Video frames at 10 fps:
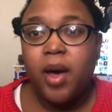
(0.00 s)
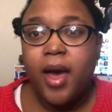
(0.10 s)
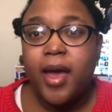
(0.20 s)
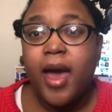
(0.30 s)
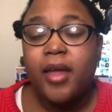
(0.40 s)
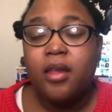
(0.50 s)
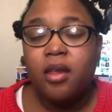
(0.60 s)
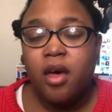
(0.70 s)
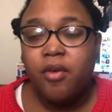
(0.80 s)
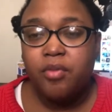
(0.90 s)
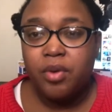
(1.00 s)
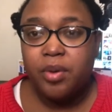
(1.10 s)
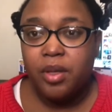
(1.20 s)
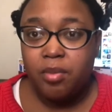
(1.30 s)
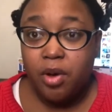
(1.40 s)
I love
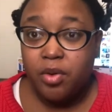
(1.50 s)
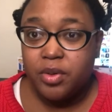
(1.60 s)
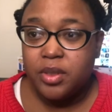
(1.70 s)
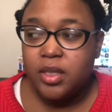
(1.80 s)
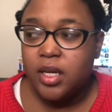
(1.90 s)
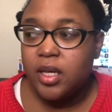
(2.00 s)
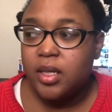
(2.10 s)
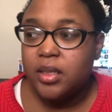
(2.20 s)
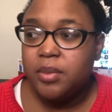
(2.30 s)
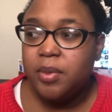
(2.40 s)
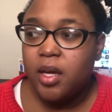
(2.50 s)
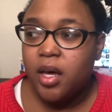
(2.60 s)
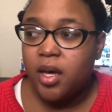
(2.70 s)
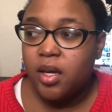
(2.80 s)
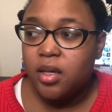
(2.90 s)
RiRi the most, is
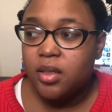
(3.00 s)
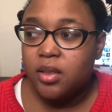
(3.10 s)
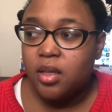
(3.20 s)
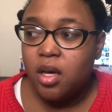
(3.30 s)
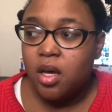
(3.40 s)
because